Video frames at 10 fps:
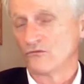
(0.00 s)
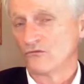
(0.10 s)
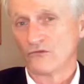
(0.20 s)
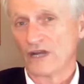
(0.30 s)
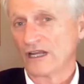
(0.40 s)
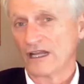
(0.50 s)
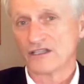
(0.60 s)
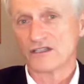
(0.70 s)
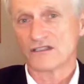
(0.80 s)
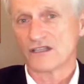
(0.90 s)

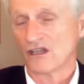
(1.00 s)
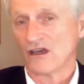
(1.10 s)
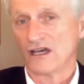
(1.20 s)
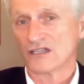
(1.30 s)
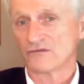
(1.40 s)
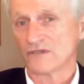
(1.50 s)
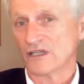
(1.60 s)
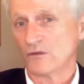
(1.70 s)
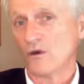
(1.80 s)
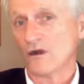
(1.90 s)
regulations and laws
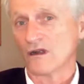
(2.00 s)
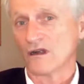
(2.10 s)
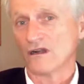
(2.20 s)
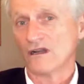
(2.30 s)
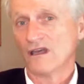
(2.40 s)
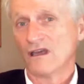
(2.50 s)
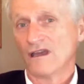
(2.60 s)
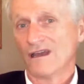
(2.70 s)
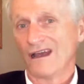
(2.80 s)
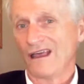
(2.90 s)
really were,
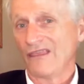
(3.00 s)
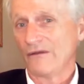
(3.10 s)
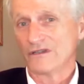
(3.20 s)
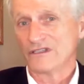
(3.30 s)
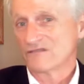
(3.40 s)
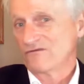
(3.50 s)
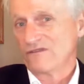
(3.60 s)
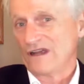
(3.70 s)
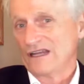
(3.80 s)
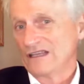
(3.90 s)
and they were just
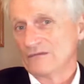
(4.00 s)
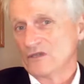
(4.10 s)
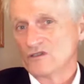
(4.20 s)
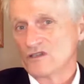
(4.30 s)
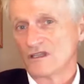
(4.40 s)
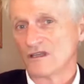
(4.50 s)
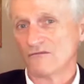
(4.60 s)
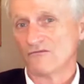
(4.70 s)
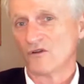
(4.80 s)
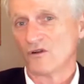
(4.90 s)
flying them, using
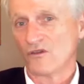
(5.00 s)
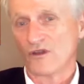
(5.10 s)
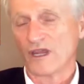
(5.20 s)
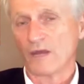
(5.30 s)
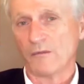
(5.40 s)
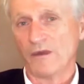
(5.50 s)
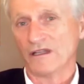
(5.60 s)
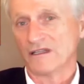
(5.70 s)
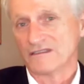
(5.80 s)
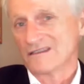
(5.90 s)
them for their
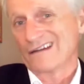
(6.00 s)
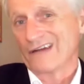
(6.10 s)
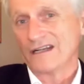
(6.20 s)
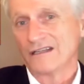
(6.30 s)
capabilities. Isn't that correct?